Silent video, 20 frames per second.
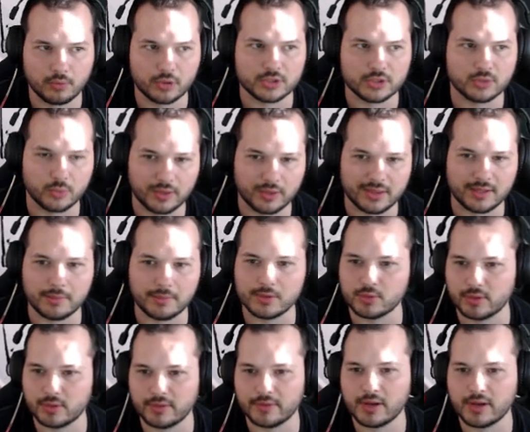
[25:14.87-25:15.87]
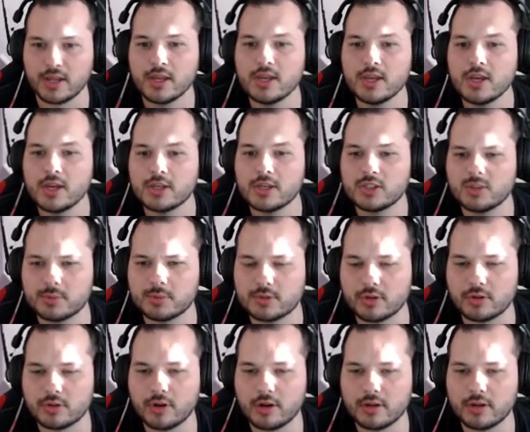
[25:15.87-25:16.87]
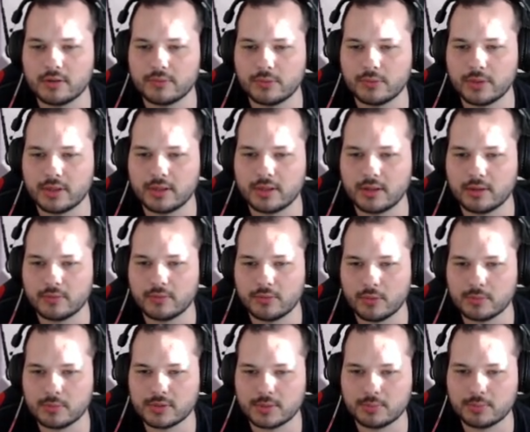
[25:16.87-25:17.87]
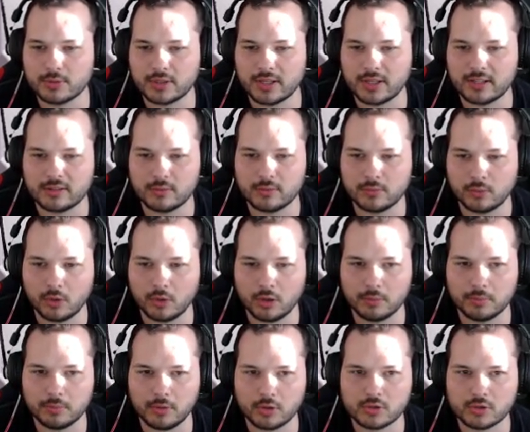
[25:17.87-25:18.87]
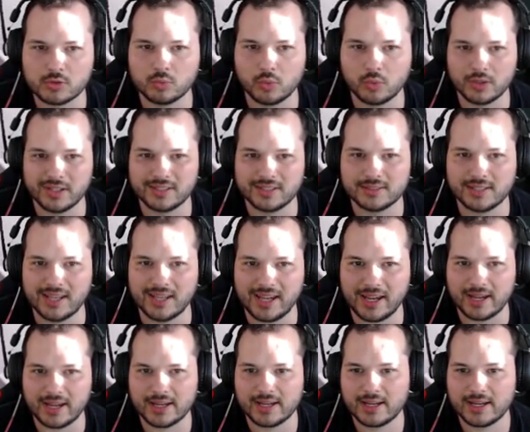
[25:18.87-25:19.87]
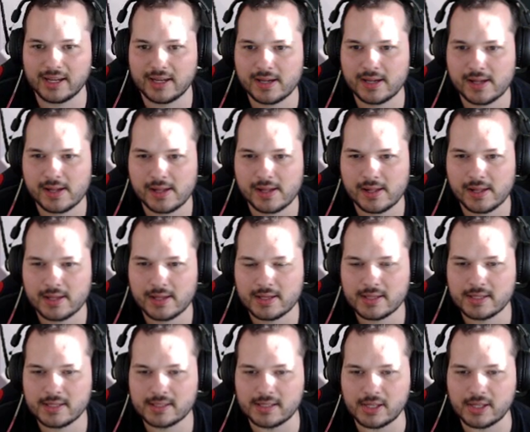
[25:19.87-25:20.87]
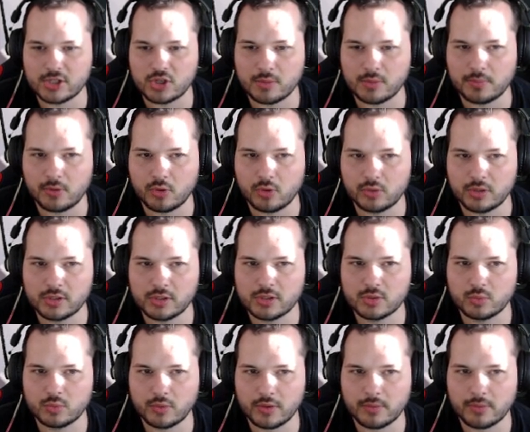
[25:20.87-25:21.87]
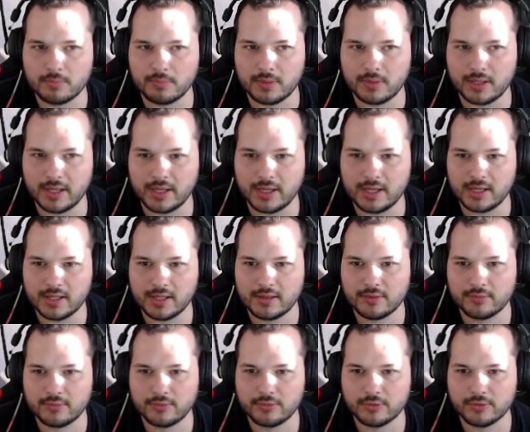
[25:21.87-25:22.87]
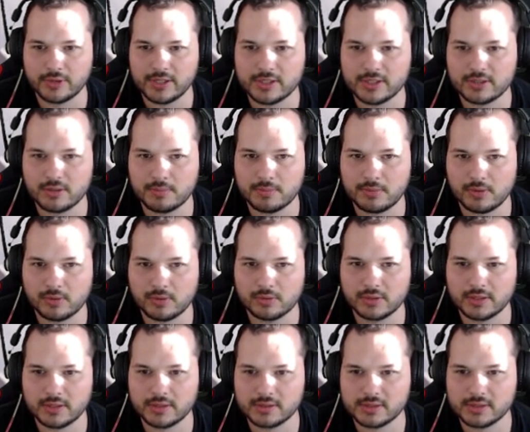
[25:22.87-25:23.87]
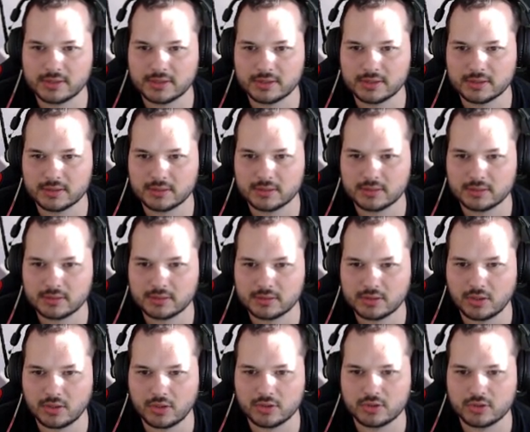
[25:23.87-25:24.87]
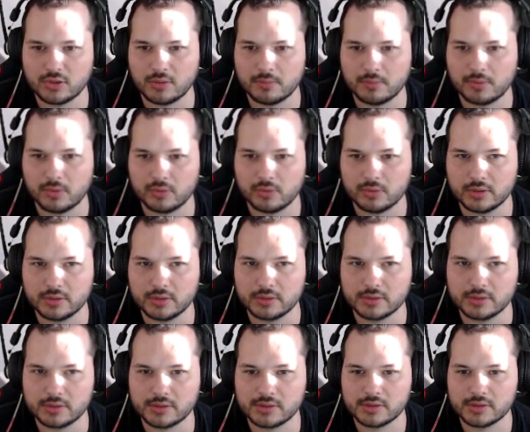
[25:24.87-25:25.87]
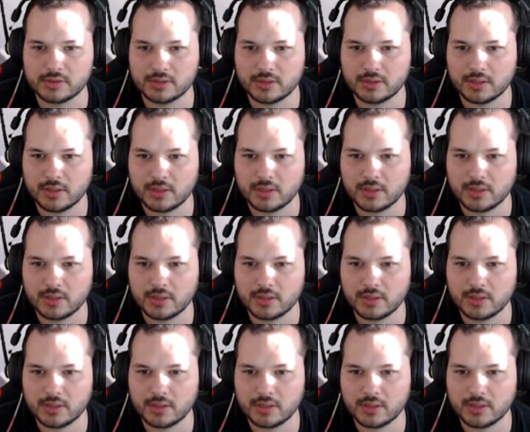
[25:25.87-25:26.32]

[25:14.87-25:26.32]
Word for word: poison with damage, whatever. Super strong current of wind that forms a protective wall, blocks one attack. Slash your opponents with blades, freeze your opponents, toss your opponents.